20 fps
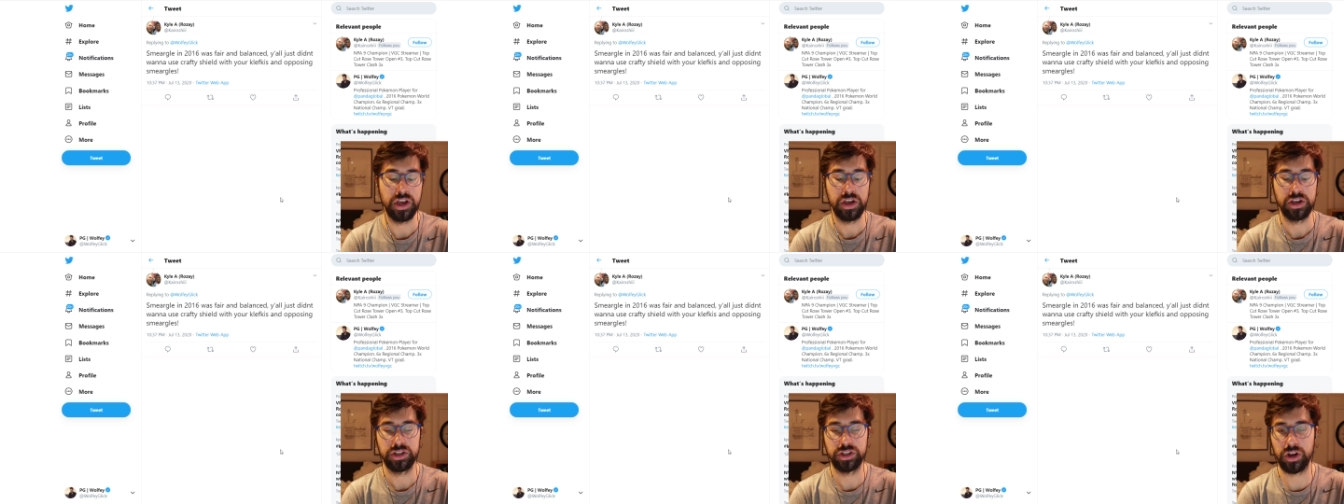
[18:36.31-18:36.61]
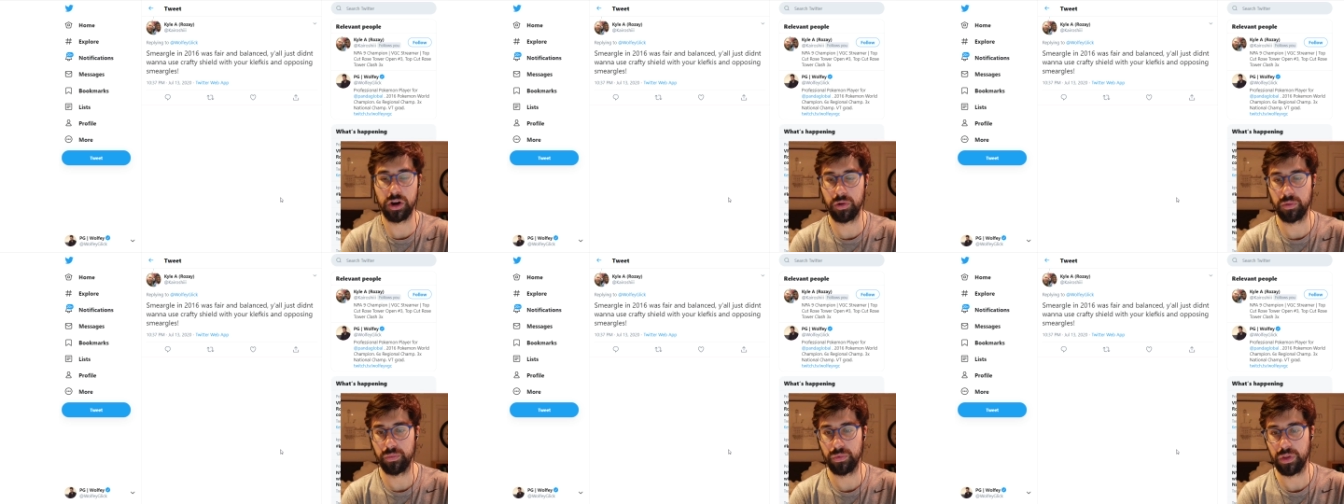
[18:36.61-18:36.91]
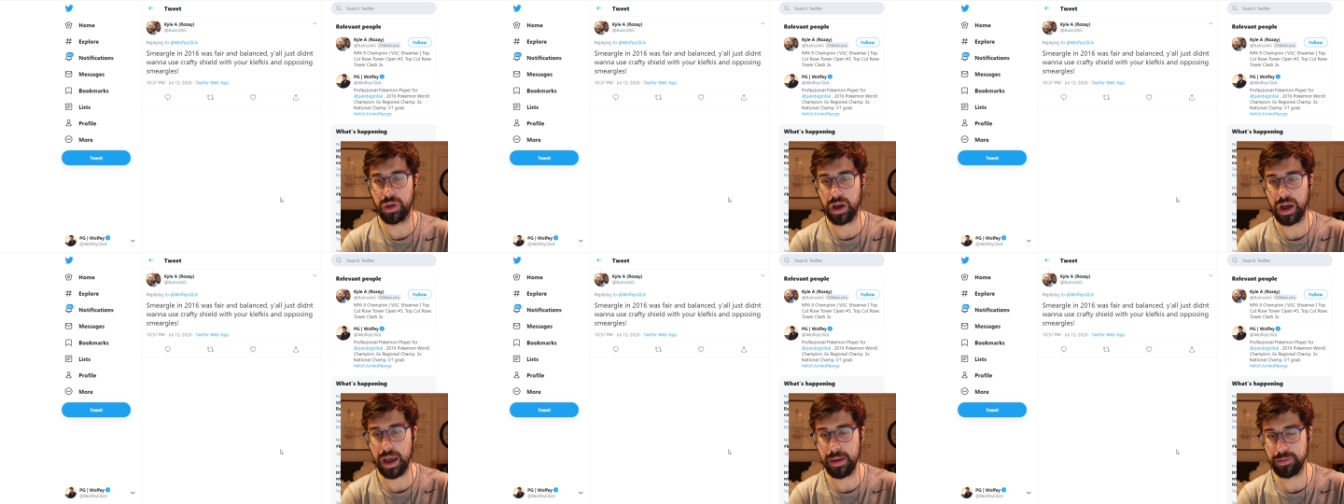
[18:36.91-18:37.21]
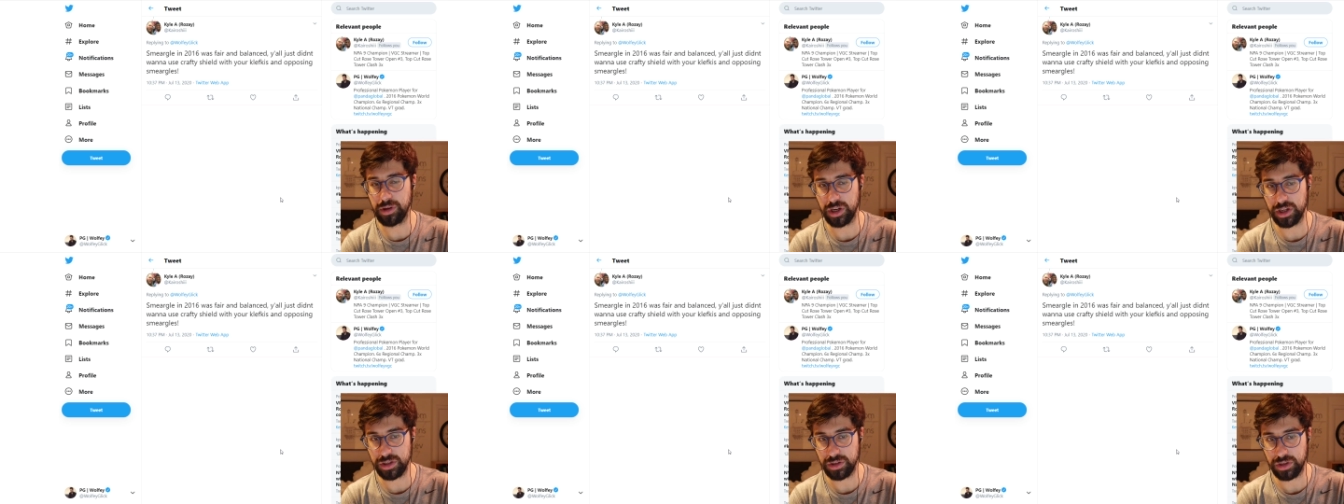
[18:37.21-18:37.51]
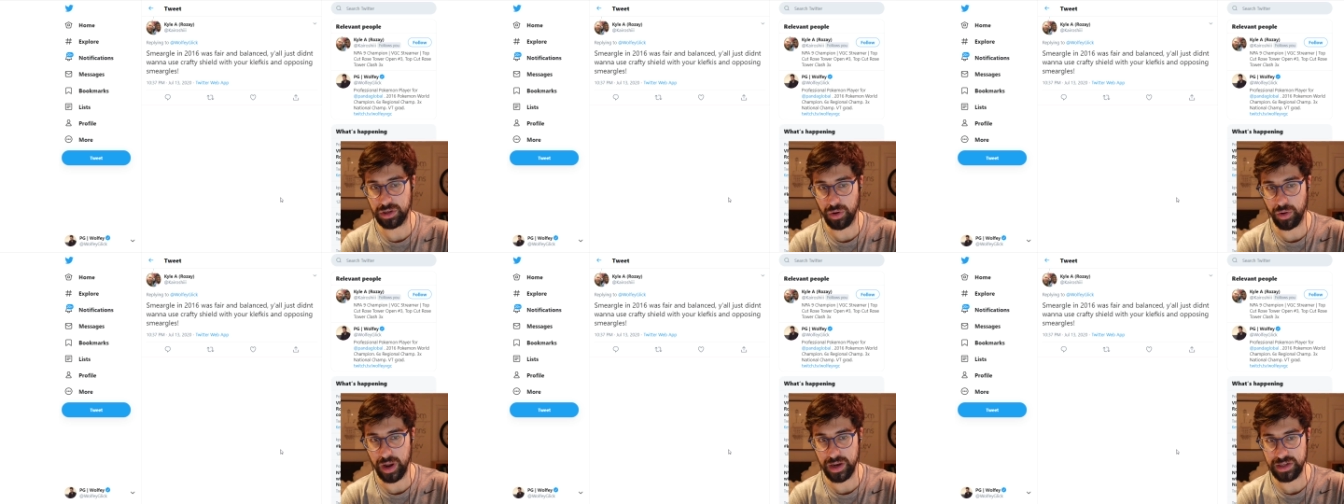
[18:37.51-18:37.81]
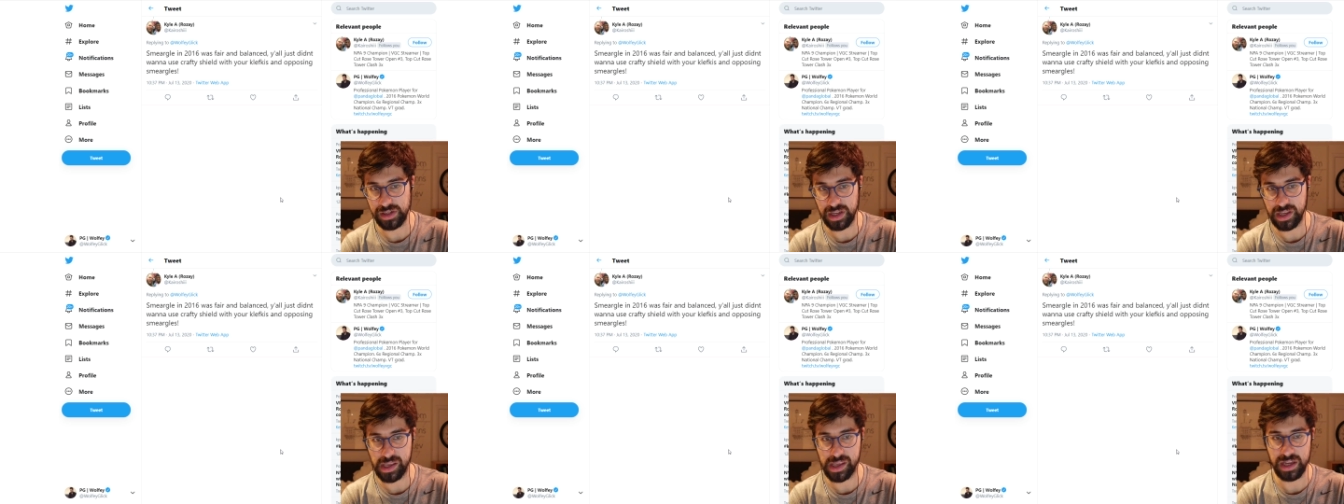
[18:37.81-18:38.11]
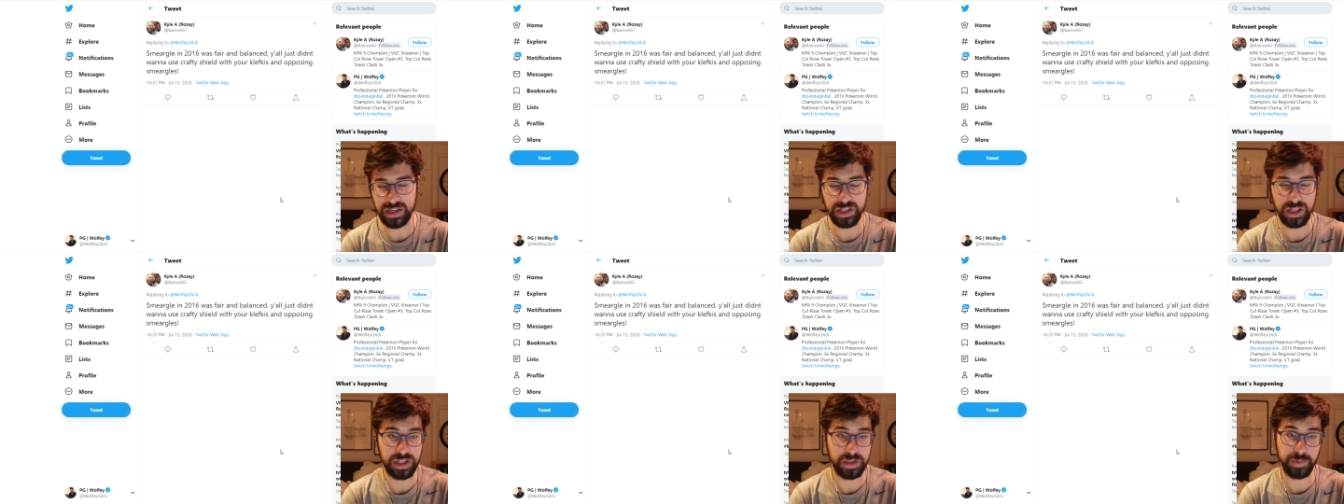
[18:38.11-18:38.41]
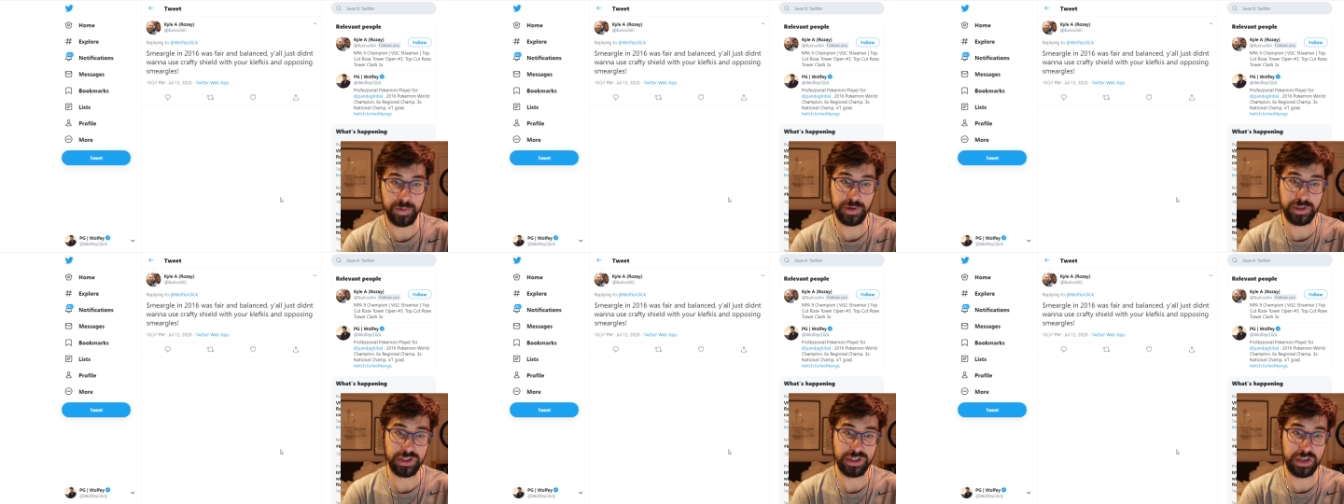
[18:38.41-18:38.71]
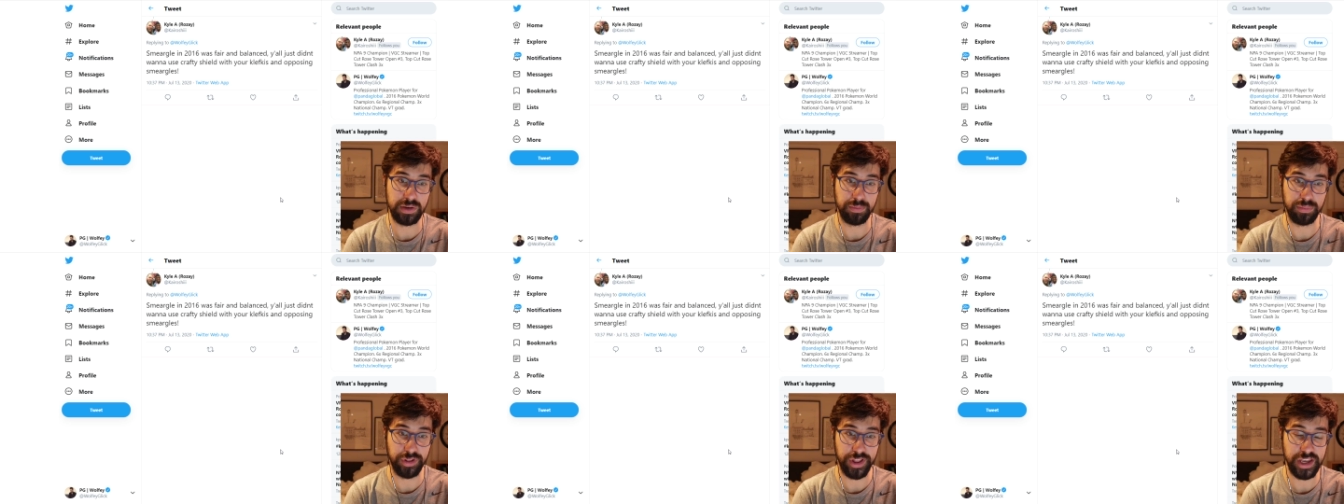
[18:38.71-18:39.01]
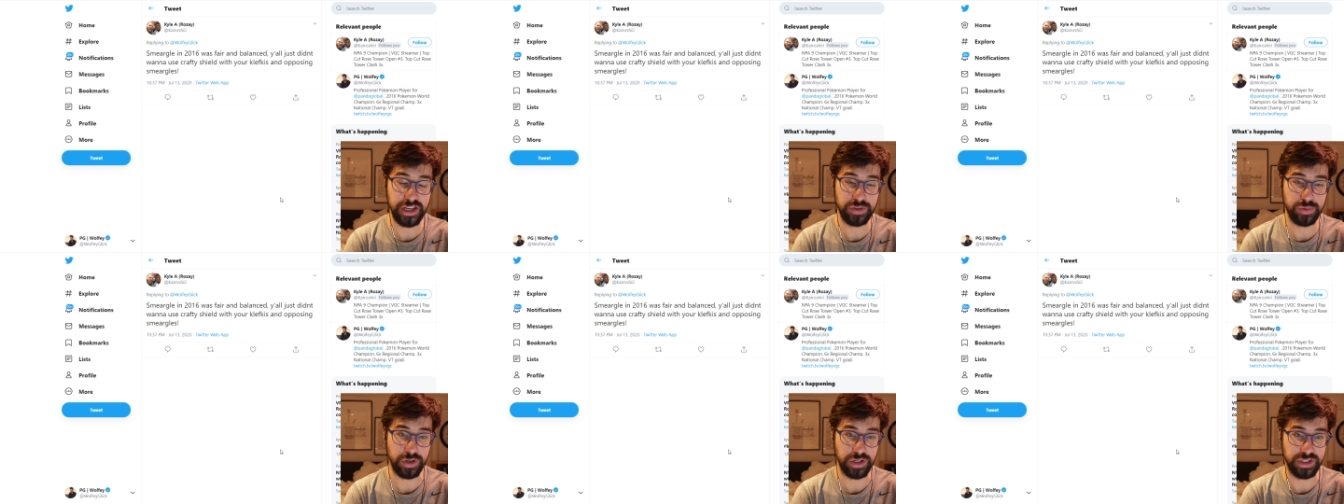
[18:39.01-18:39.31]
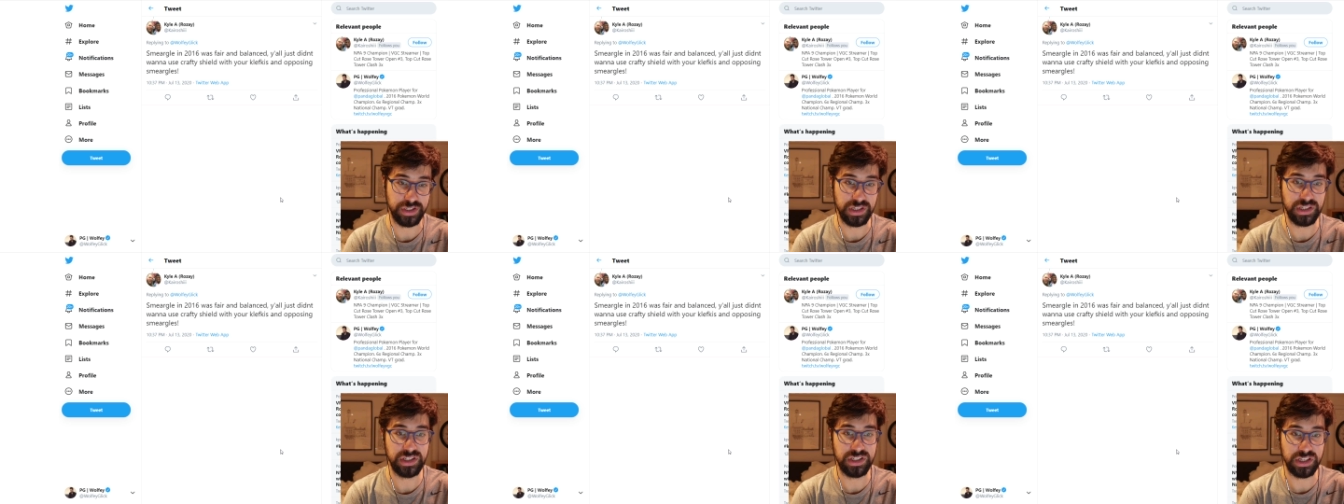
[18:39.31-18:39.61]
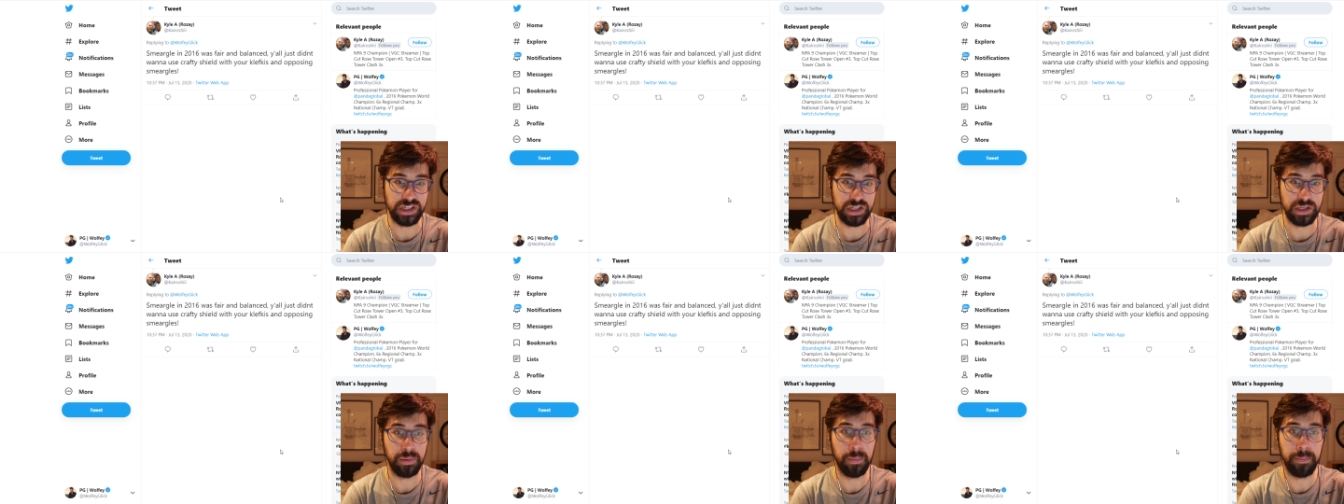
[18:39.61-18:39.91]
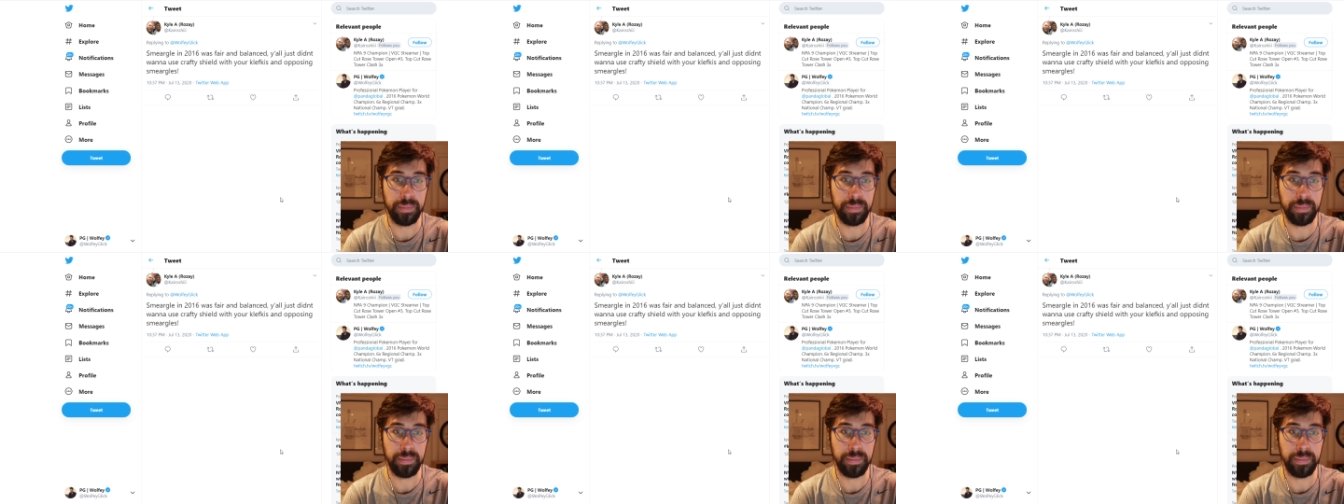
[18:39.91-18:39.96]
So I'm going to go ahead and take a guess that this person didn't play 2016